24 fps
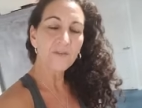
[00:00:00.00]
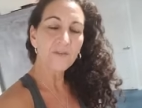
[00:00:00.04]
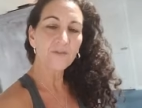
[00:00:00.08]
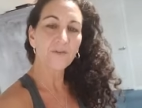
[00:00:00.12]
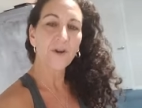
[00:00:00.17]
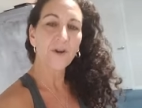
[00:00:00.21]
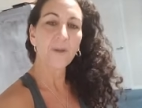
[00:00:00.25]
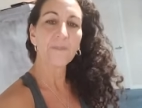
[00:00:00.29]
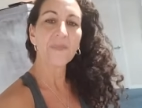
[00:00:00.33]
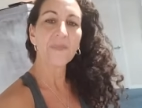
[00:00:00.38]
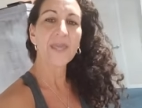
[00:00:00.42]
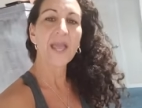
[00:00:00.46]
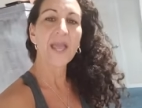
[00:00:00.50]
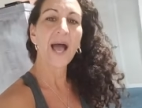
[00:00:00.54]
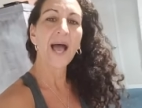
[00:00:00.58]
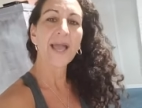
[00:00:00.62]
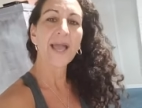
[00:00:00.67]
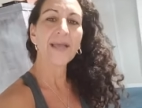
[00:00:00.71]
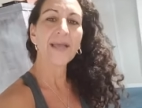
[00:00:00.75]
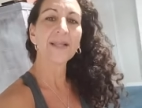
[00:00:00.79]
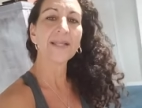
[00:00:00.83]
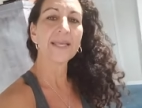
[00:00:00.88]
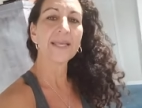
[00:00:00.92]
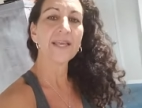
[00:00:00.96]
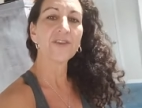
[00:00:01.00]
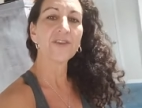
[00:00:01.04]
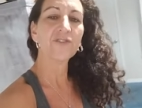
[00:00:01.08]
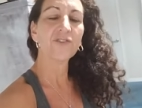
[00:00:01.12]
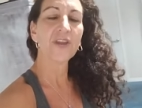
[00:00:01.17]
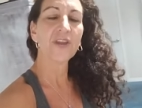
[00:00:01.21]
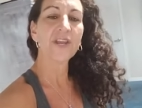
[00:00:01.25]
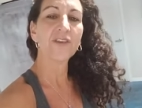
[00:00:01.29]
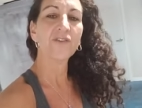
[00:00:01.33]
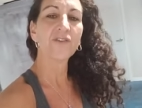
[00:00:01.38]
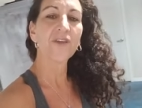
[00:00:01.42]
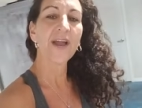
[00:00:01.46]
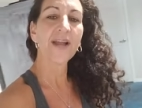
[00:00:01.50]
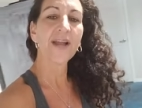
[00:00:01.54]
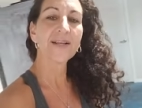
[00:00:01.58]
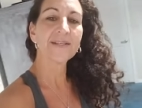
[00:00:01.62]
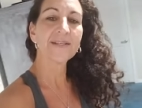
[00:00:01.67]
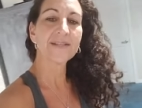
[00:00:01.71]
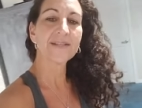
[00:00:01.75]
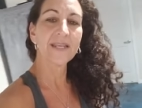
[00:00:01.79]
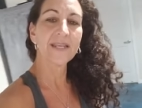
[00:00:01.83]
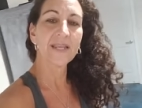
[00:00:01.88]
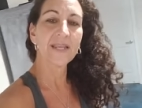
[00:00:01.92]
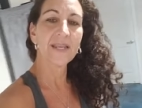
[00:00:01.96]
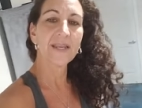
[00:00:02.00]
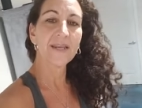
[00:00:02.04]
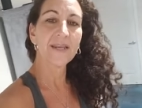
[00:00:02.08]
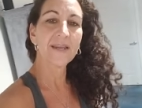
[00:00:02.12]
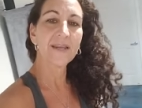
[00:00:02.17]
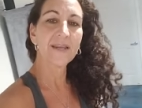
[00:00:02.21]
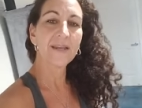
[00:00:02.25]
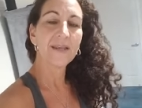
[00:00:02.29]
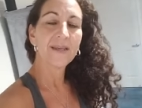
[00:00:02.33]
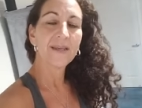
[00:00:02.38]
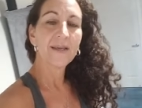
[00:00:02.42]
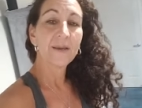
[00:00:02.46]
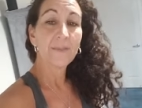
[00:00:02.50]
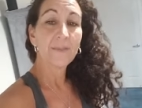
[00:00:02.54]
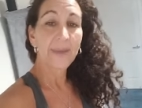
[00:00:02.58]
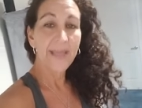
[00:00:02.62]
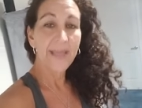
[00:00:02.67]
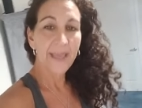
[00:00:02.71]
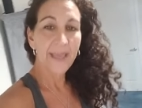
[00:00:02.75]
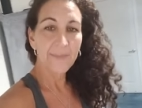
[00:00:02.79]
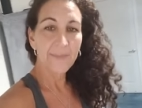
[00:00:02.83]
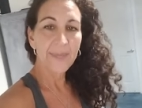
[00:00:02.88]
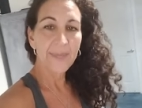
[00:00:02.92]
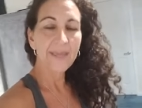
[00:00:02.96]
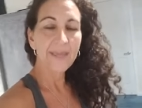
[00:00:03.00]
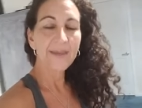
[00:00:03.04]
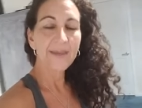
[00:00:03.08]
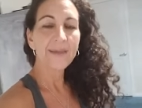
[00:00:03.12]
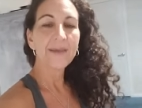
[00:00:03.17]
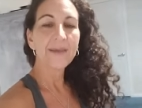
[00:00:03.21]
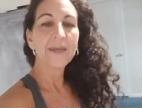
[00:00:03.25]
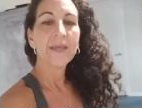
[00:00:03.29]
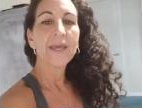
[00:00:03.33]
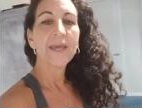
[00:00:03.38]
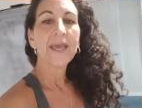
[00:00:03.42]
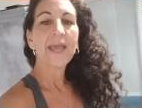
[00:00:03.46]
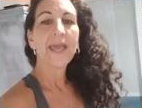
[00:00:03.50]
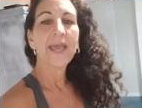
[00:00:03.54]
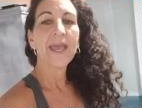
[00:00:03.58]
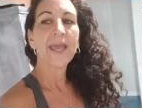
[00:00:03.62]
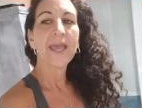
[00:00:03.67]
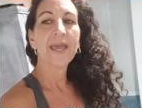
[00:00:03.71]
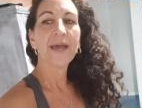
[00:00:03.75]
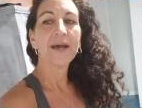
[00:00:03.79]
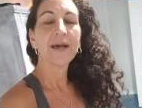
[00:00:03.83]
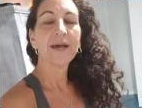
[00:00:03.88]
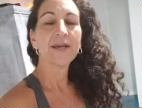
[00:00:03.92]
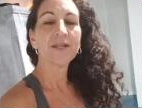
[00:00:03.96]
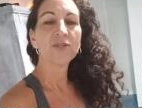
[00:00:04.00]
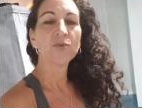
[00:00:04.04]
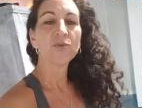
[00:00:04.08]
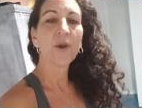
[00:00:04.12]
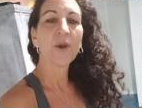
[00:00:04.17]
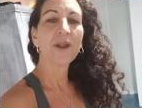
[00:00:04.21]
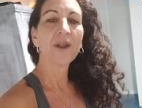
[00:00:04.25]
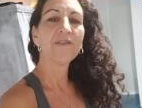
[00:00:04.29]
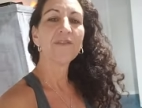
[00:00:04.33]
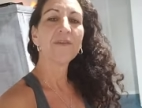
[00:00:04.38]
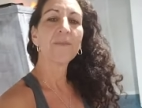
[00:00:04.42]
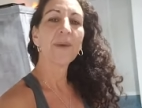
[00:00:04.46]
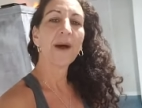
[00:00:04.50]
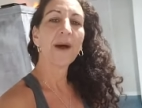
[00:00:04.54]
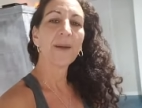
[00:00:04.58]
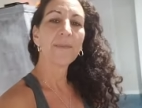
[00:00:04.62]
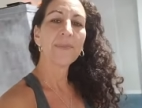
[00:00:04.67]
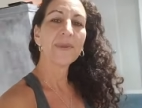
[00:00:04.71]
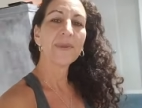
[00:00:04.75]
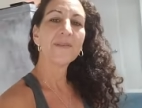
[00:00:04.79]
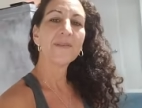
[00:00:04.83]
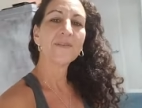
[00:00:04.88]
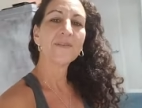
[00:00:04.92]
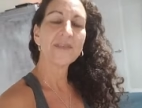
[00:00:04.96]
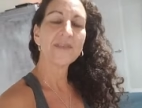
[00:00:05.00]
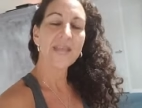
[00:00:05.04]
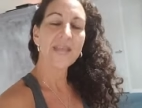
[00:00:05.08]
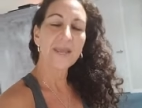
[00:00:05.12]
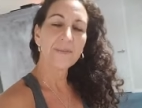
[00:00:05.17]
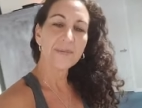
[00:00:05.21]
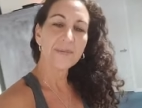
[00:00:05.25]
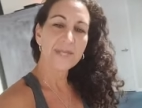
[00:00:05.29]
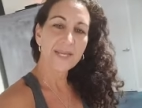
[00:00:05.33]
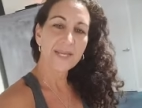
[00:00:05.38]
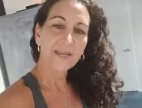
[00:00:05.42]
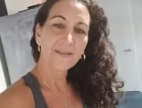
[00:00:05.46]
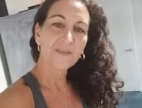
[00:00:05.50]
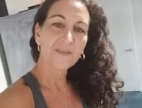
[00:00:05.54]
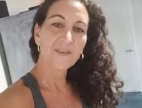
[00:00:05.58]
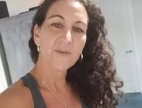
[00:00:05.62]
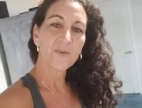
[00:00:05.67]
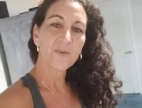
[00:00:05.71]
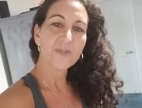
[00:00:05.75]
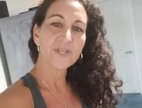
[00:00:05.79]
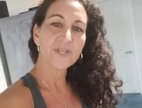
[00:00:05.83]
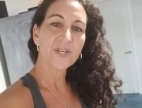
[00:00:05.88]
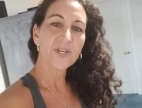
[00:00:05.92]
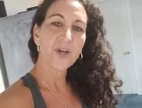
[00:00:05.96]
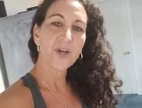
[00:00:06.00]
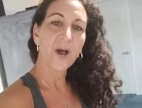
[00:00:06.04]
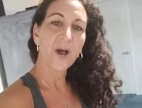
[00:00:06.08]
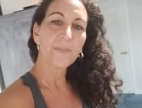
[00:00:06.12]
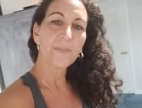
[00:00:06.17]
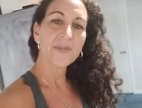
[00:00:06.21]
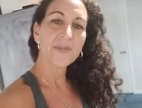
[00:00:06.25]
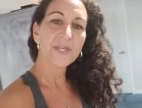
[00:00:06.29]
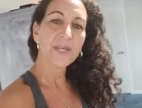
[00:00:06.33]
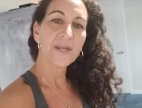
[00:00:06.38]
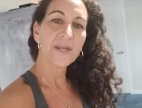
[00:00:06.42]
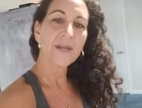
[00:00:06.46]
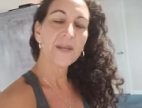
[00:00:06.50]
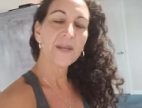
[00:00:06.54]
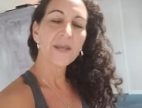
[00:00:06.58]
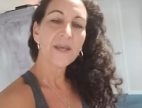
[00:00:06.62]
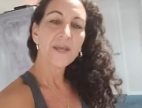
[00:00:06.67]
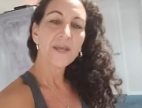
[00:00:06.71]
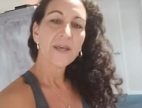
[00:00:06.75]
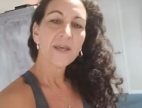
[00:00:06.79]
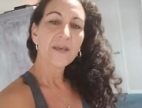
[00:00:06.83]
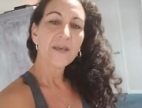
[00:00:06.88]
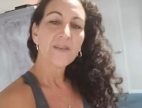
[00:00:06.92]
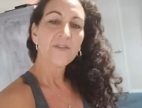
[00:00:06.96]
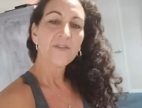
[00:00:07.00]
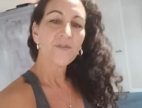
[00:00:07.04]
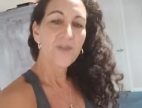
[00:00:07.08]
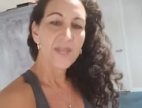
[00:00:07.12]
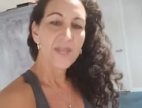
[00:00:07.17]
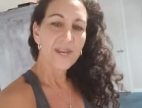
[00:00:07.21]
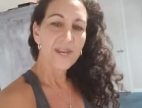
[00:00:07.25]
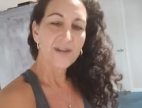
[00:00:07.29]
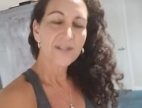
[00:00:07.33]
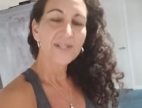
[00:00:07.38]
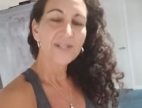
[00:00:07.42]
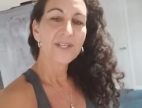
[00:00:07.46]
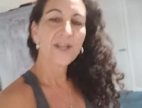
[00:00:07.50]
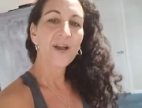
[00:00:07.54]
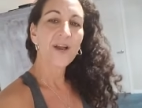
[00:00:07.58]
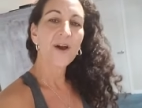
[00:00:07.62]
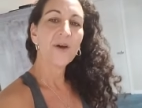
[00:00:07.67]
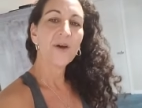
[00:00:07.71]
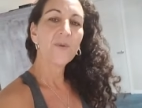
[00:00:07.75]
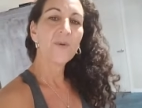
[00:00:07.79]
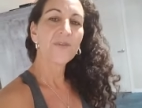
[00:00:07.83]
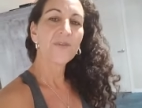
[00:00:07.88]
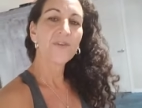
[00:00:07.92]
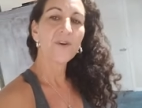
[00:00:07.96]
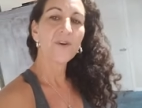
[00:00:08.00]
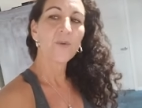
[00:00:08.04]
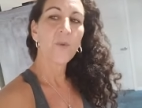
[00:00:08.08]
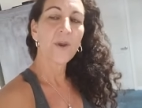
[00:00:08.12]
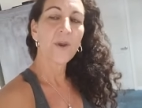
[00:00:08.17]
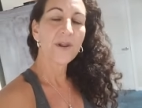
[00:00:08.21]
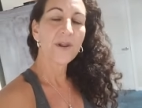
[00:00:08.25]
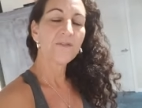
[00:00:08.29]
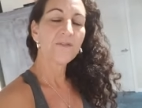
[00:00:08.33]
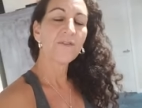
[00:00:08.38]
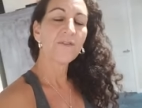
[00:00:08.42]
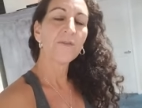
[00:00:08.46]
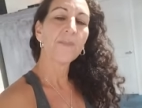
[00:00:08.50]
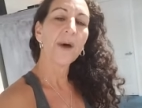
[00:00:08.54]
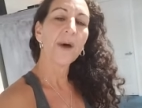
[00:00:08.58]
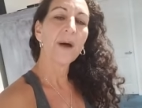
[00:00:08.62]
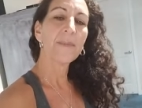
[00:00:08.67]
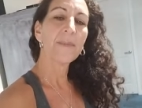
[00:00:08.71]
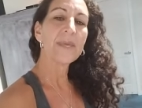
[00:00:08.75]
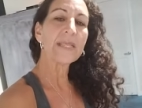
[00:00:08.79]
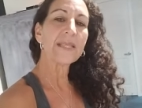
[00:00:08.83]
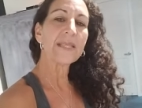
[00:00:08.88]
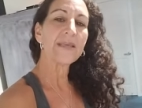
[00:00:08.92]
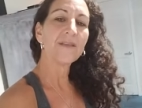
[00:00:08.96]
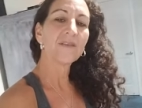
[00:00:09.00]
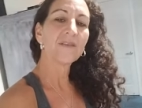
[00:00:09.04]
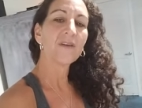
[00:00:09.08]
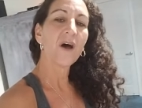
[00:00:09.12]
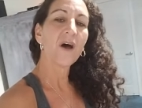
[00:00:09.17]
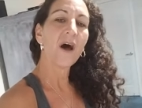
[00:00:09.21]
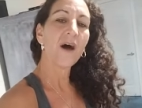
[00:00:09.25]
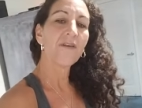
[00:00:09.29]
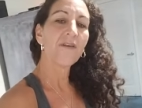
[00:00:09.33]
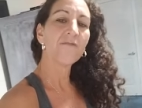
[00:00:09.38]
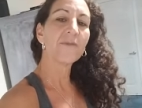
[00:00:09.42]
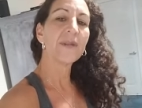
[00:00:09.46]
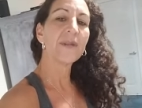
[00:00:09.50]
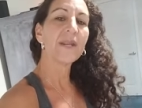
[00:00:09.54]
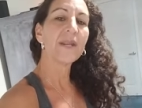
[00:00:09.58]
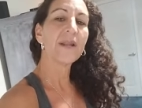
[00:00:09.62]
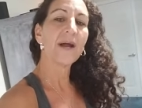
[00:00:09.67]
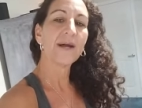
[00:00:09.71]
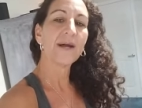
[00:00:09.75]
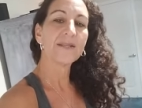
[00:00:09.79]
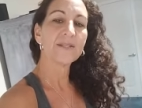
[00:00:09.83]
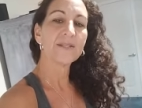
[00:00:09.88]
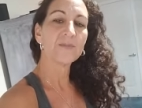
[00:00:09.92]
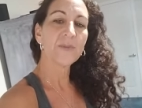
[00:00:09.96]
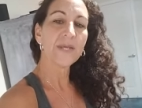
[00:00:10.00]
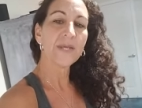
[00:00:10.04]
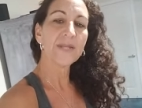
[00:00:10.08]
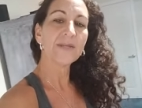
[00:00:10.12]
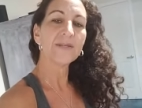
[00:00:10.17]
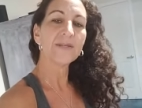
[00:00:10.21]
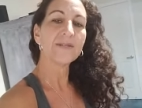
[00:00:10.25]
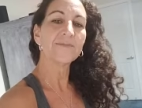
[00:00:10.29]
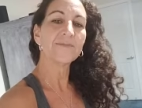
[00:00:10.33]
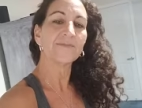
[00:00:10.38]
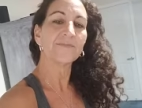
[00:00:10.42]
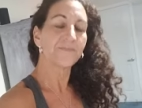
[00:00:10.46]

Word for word: from the Hialeah train tracks in Miami. And one of the puppies, named Dixie, was adopted three years ago with her wonderful mommy, Lisa Hoffman, and husband.